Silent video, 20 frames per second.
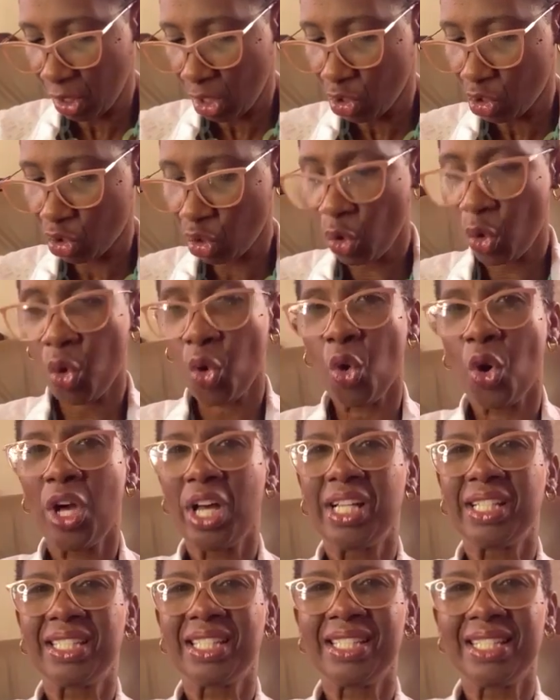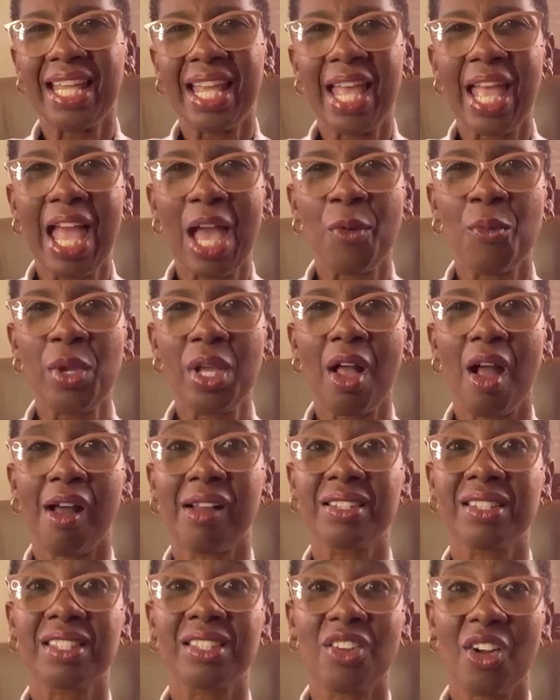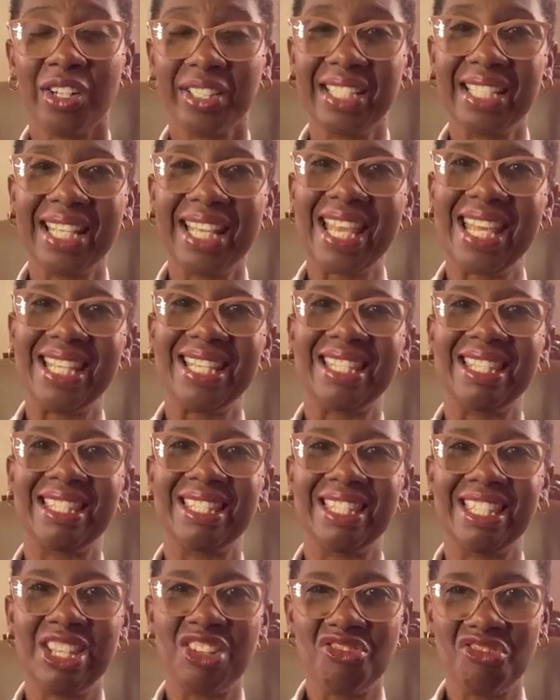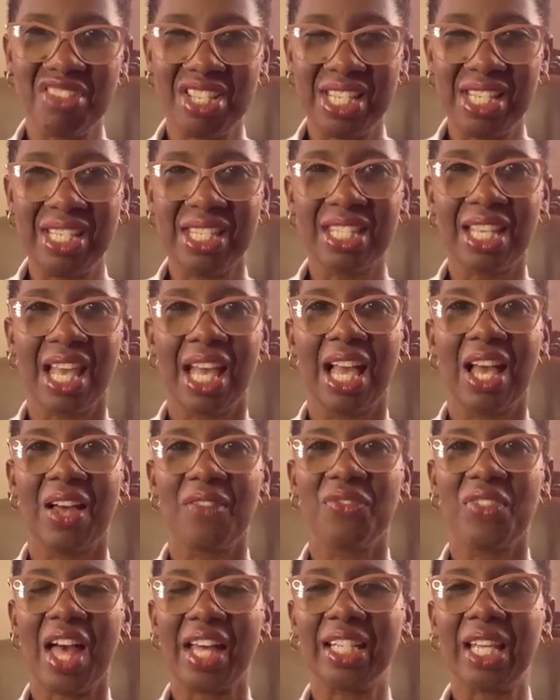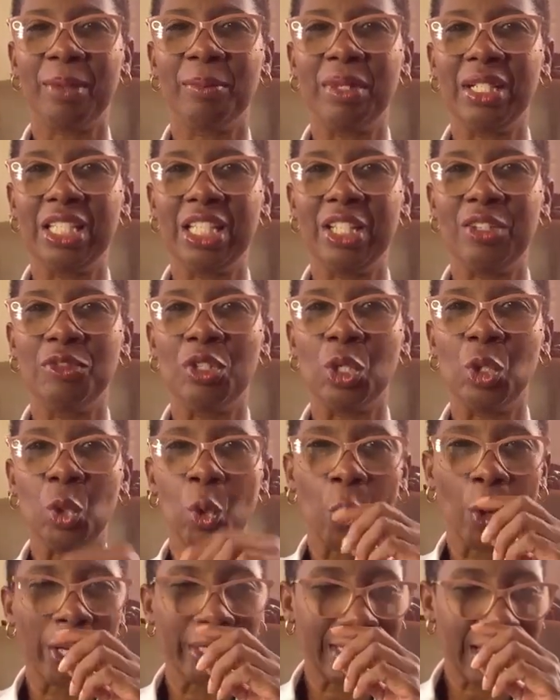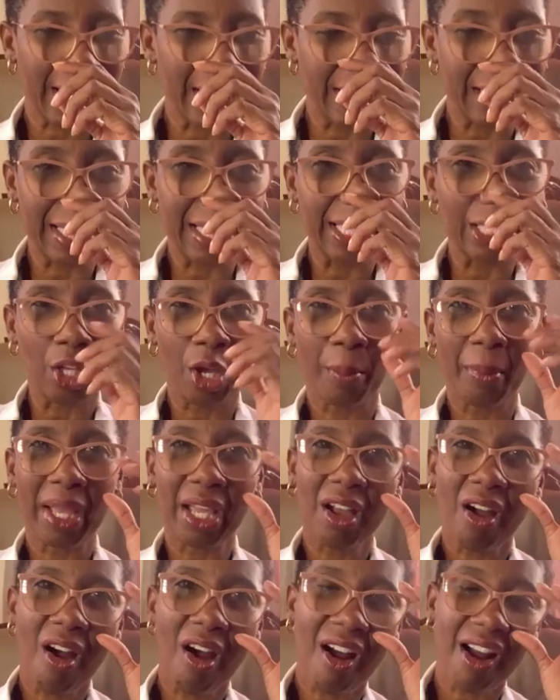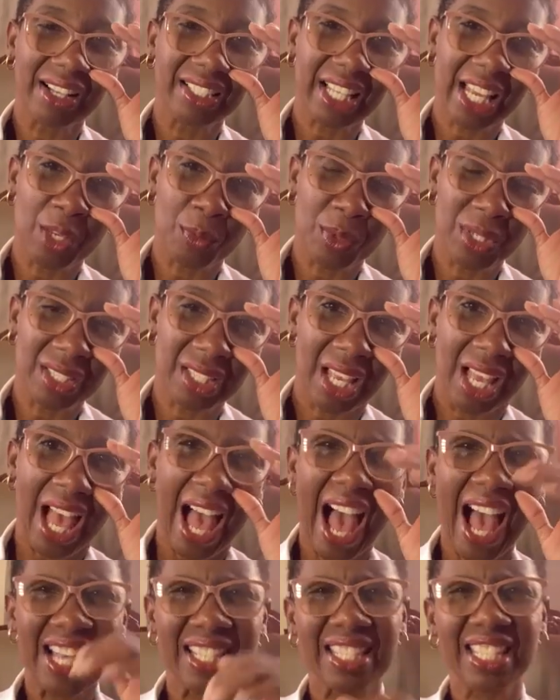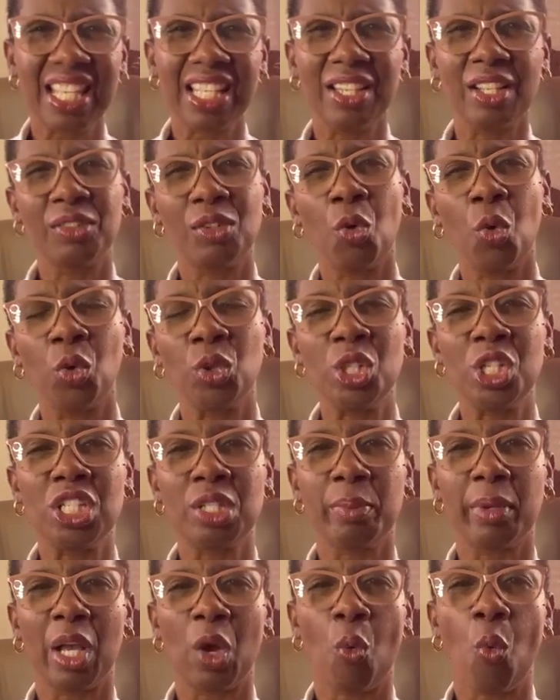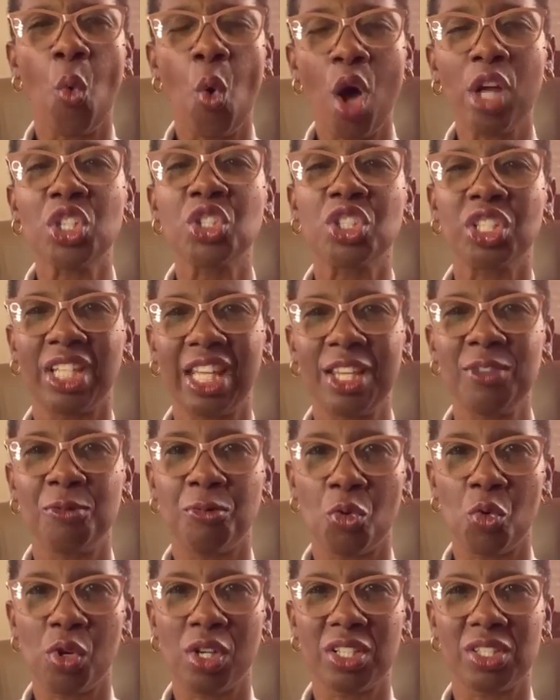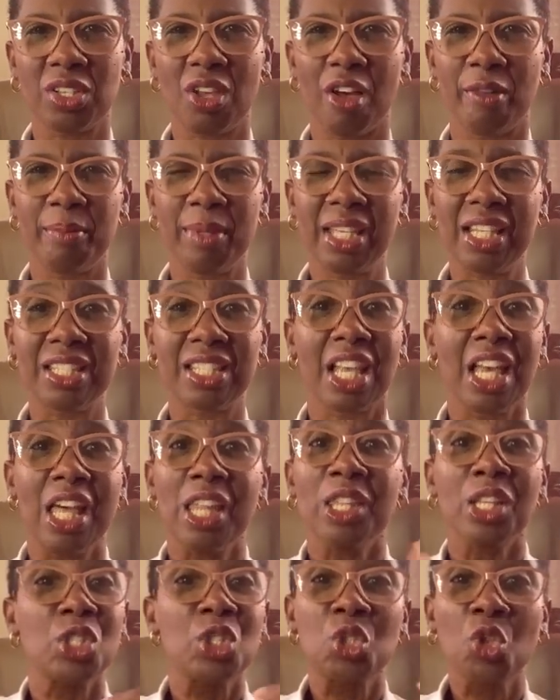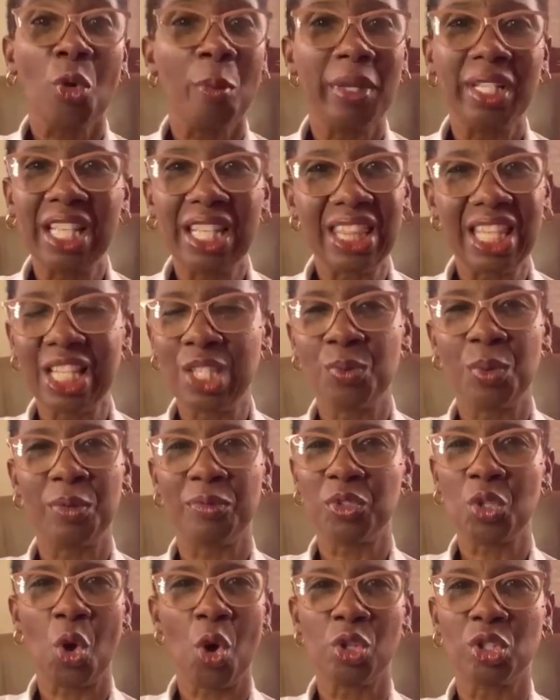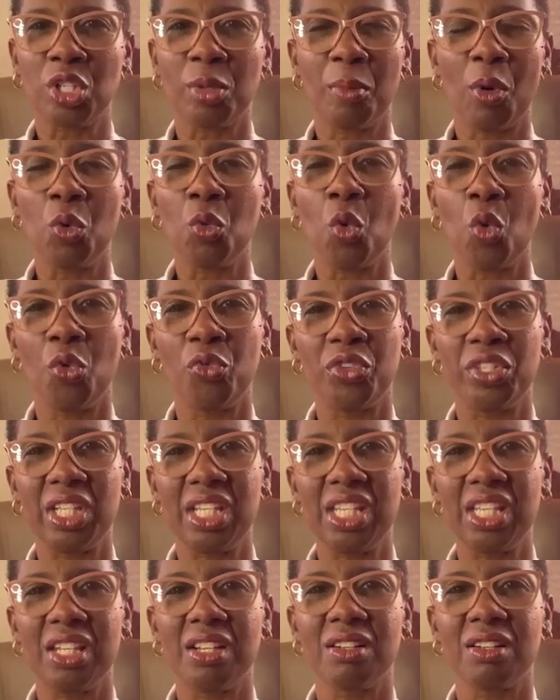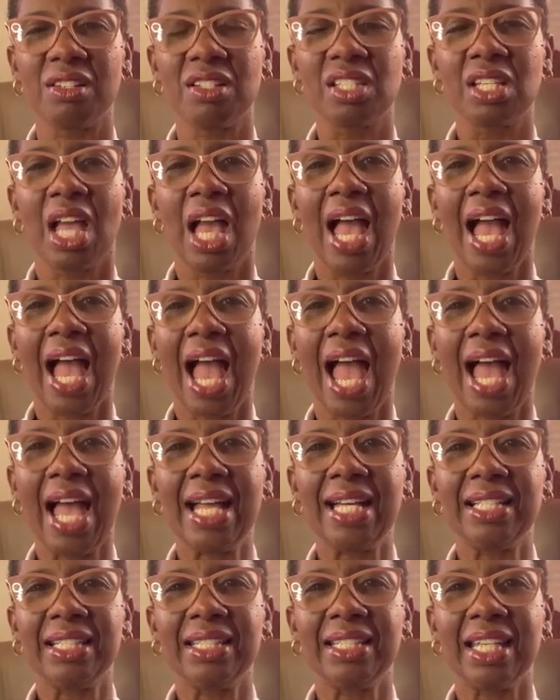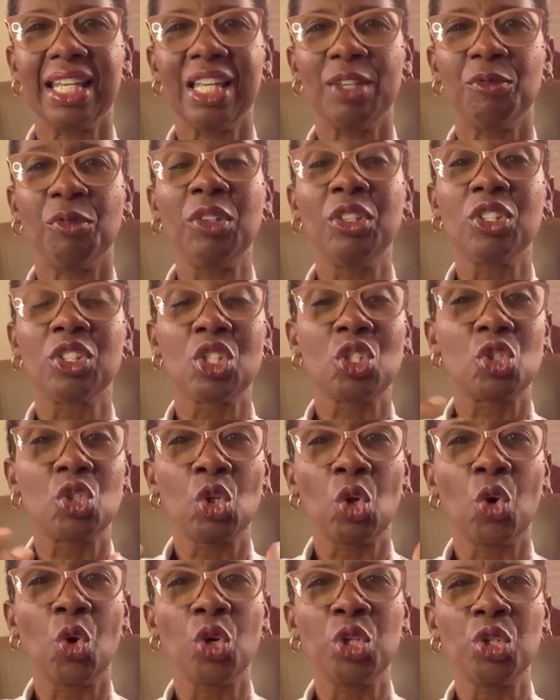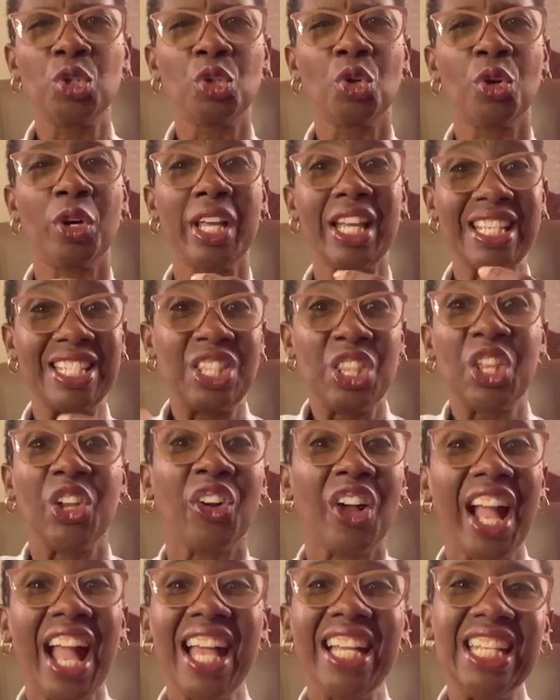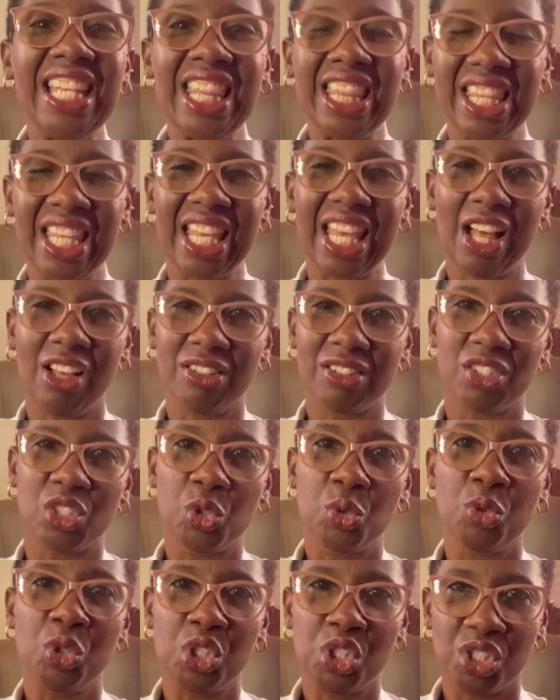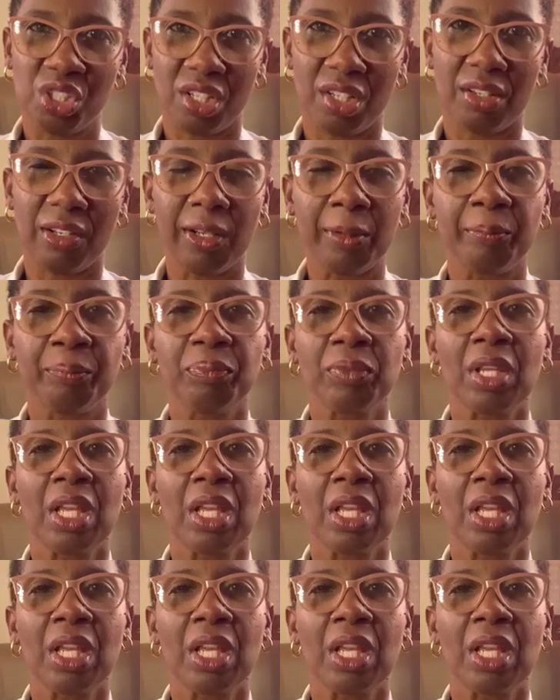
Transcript: So today we are starting a series that I believe the Lord has laid on my heart. I was asking Holy Spirit, what should I focus on? Because there's so many things we've talked about over the years, and it feels as though, you know, is there anything else to share?